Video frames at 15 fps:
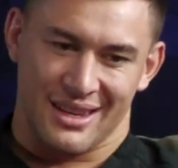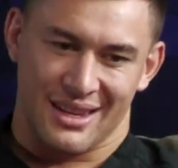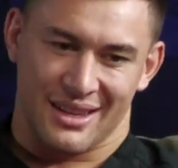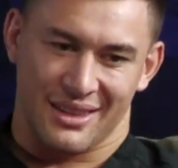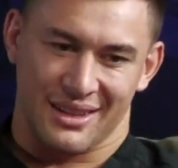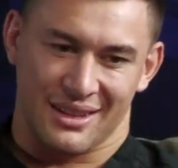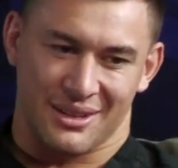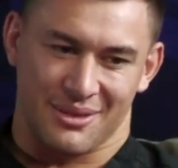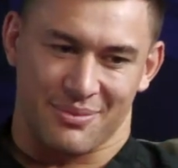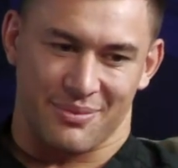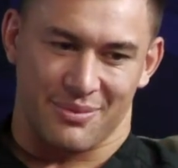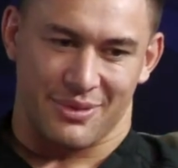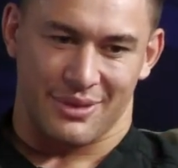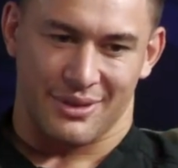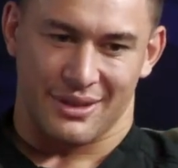yeah, I think
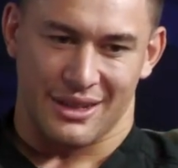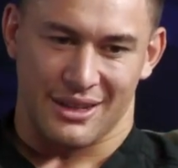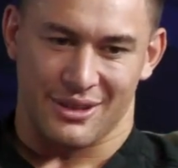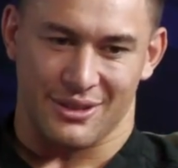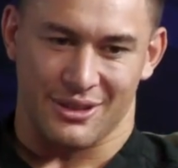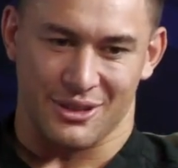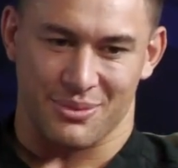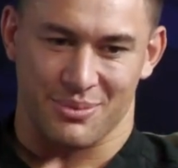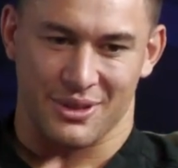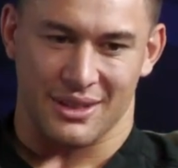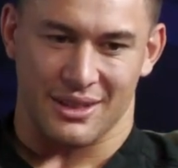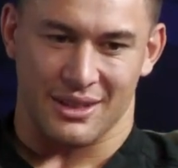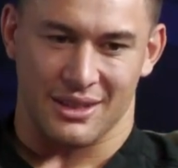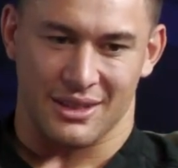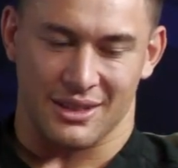I've I was
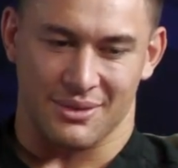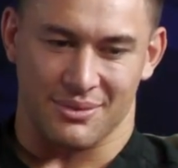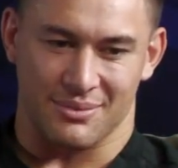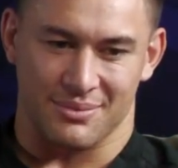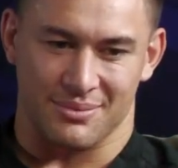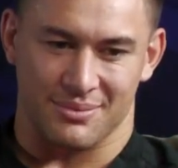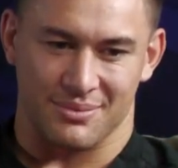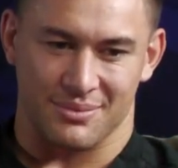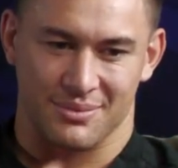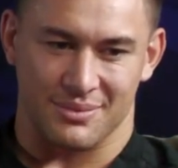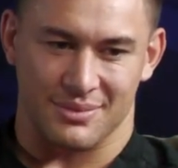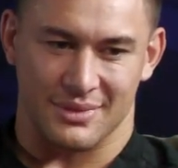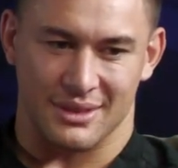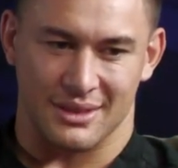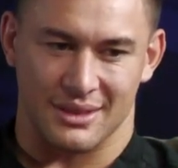pretty. Um,
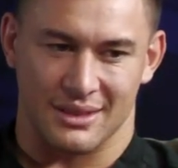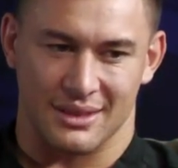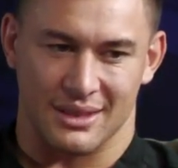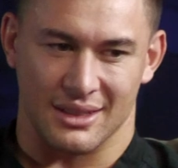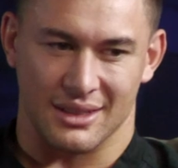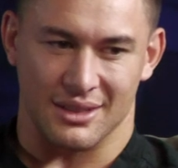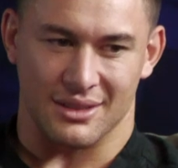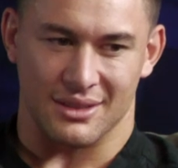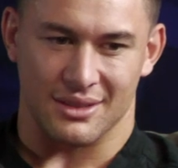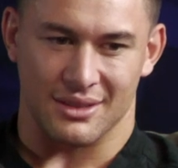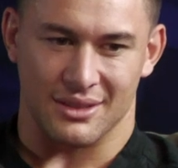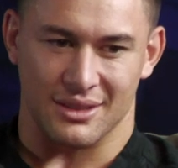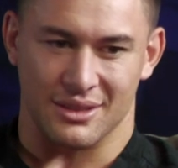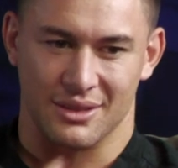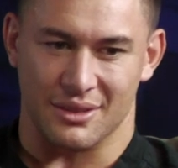I
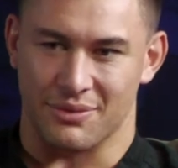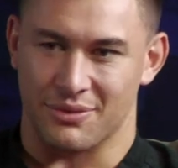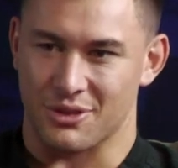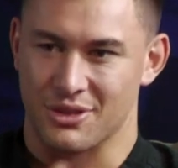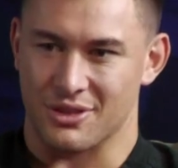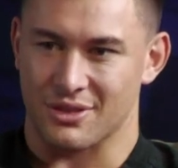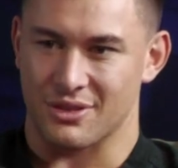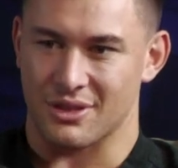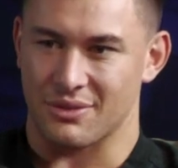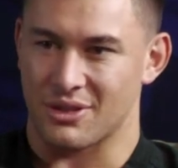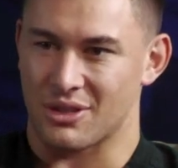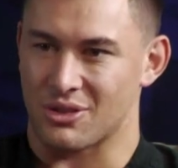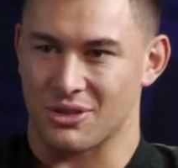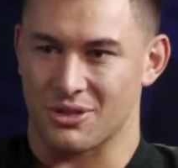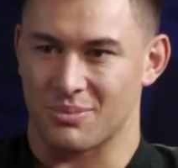guess you know the first
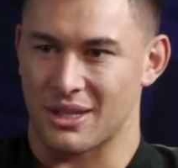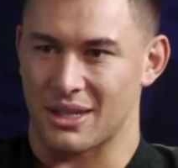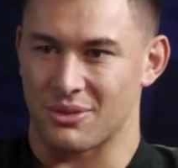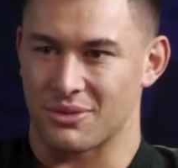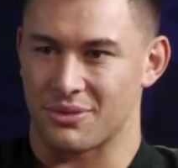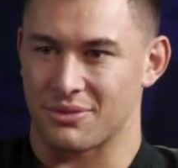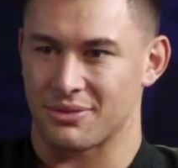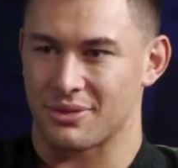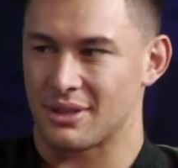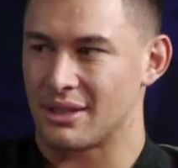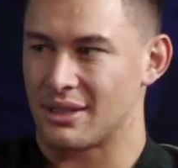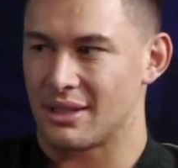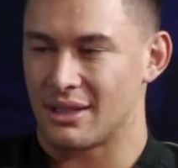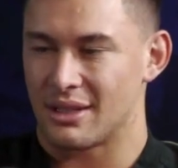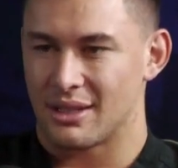grand final I was playing with
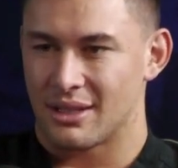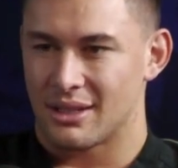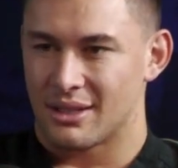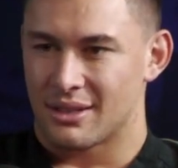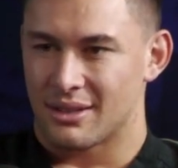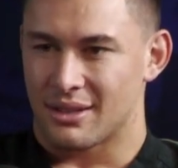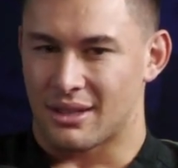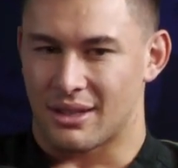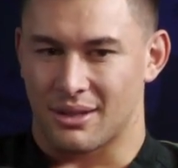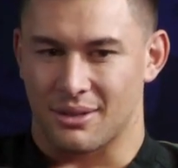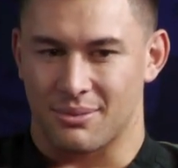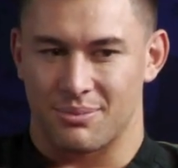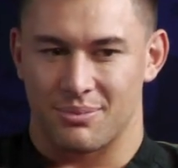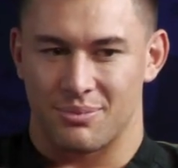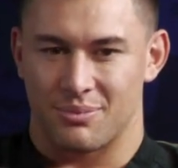
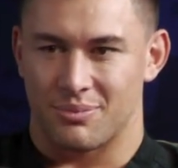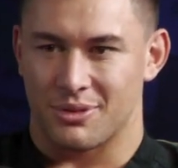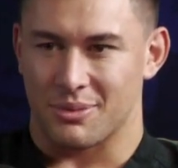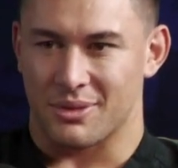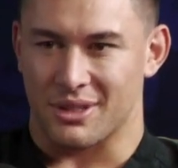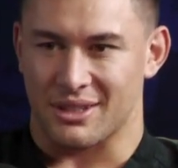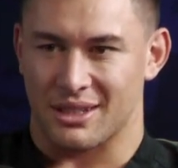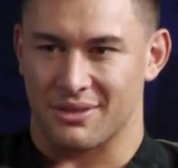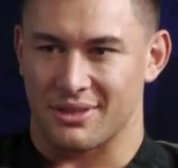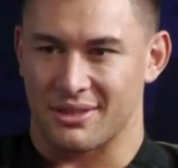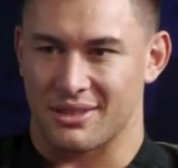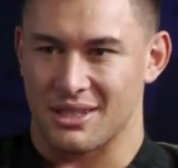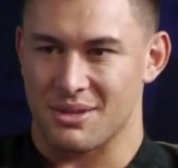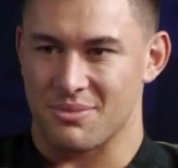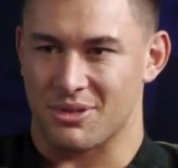uh, pretty much half
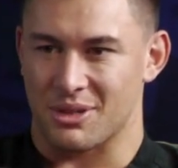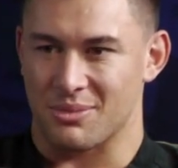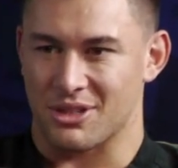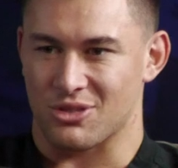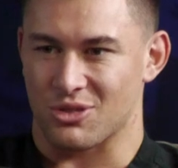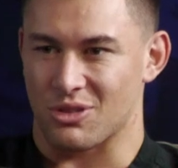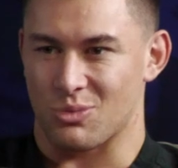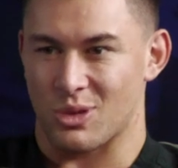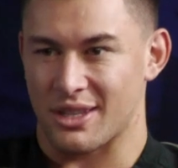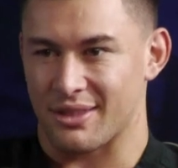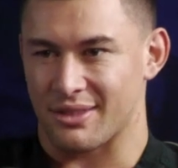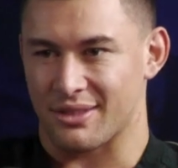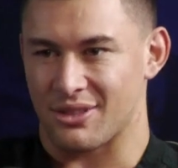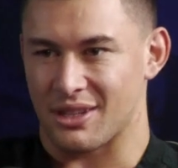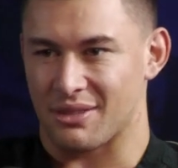the team pretty much already
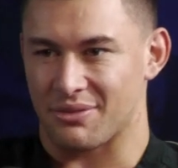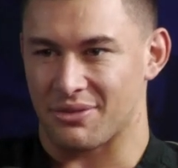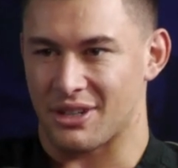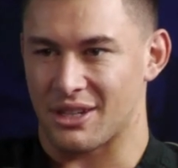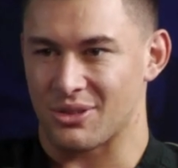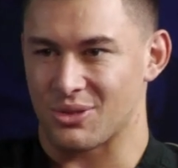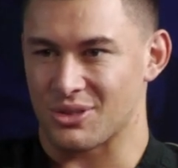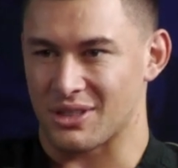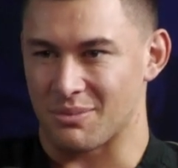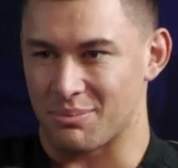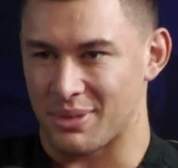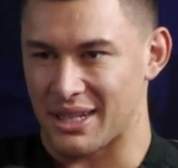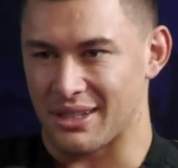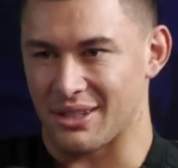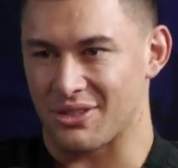won grand yeah, finals yeah,
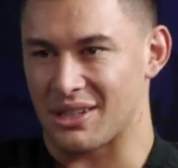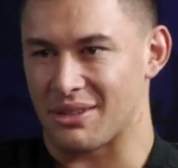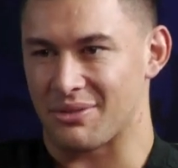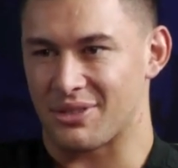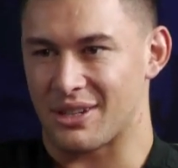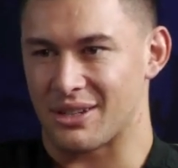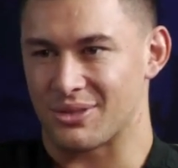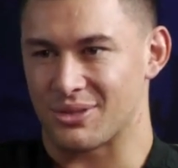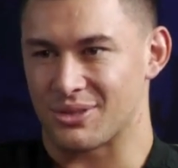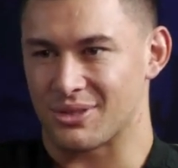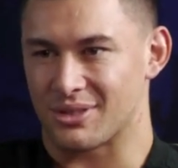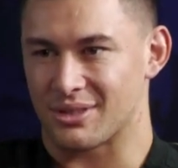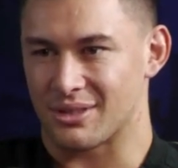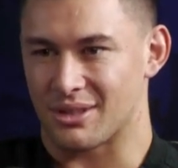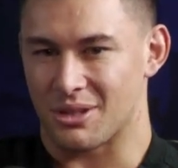and yeah. been in grand
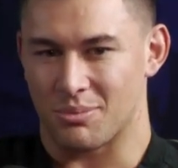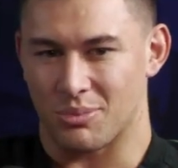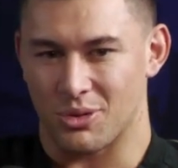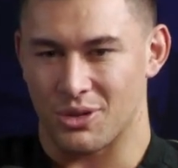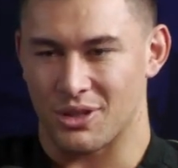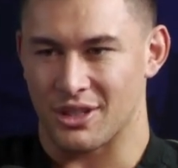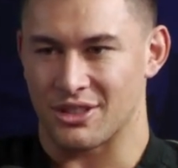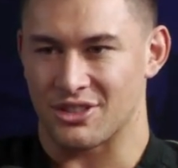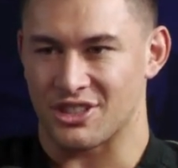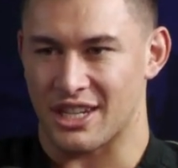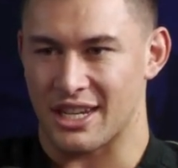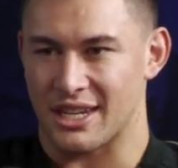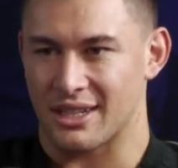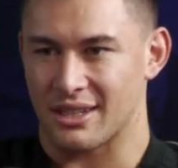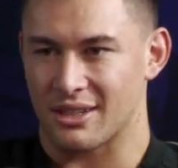finals. You know, Boyd,
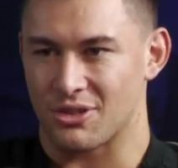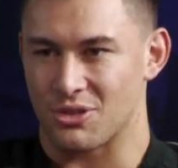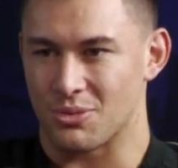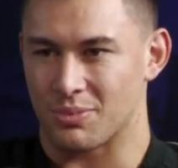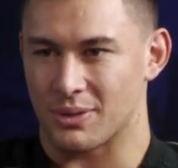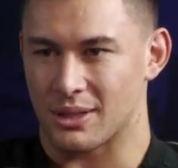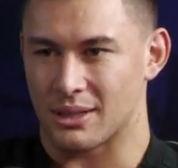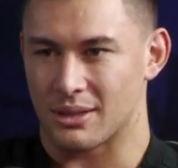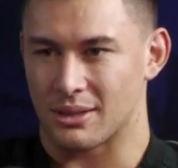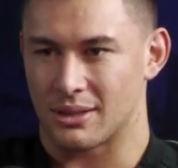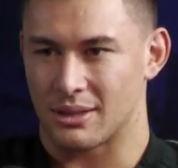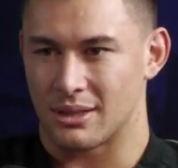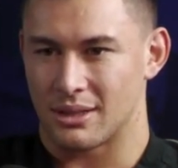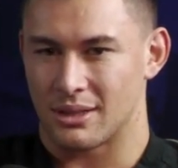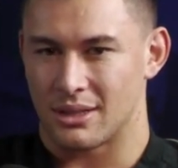Jake, Cooper,
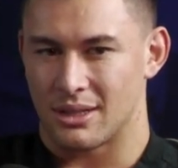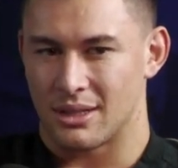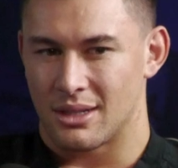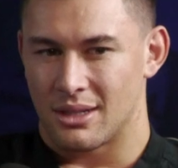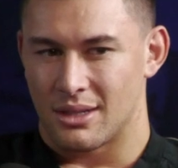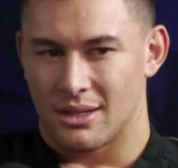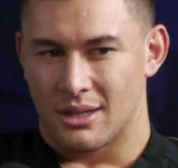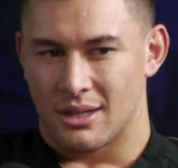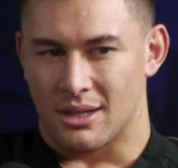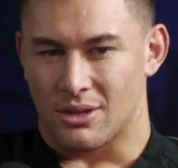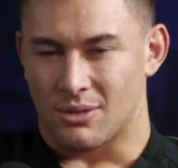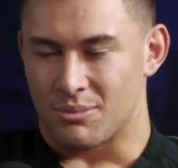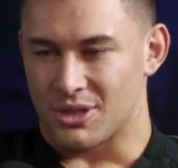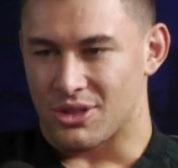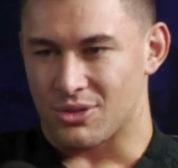mm.
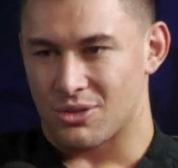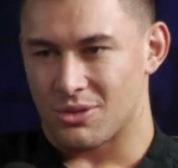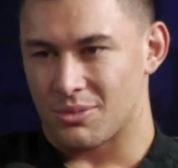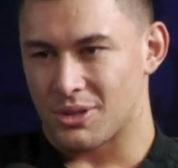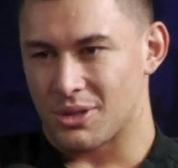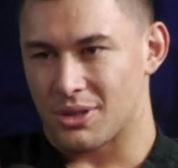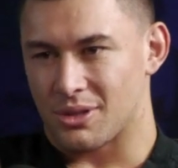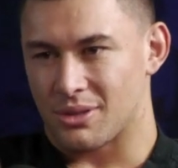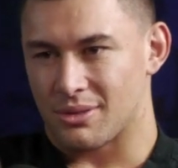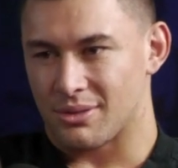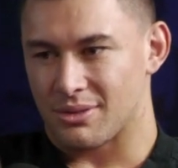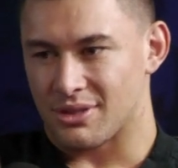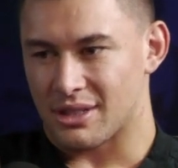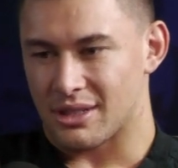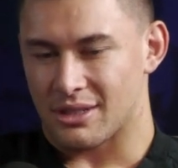Uh, Mitch Orbo,
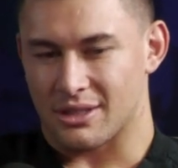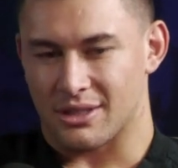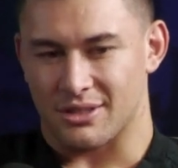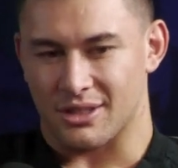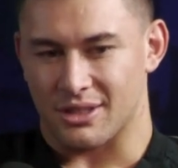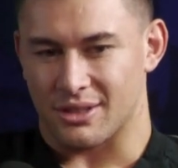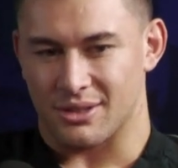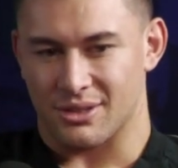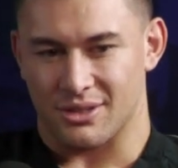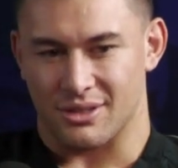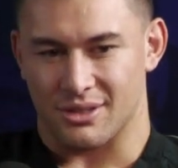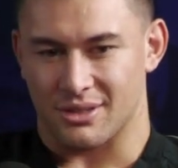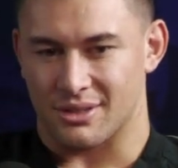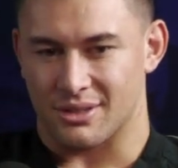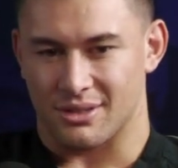Jared. So there
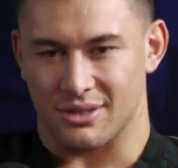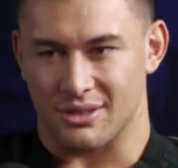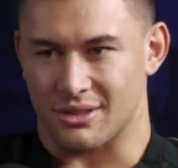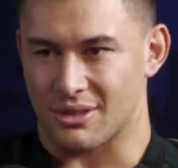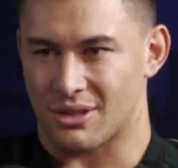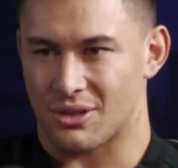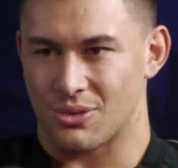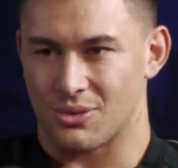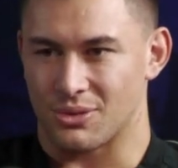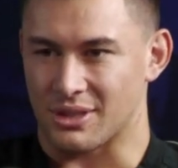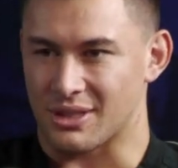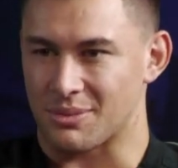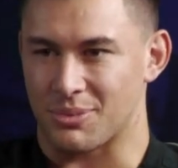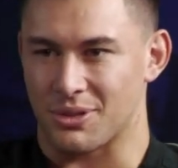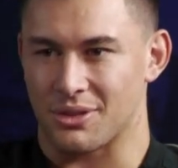was this
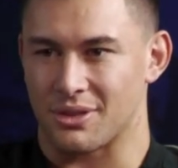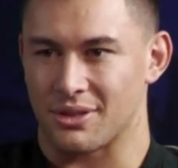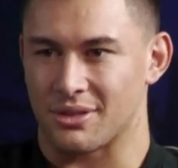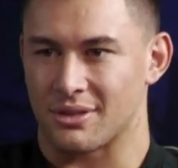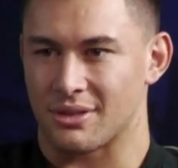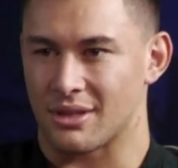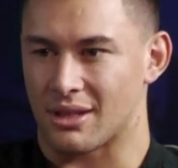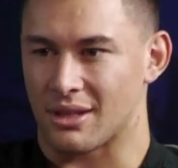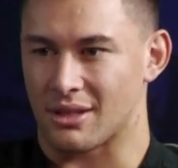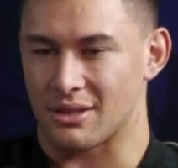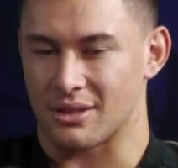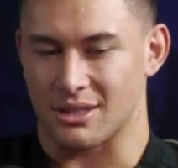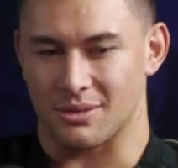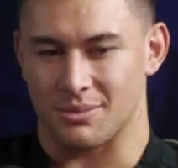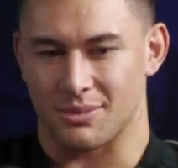whole experience,
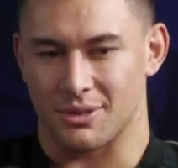uh,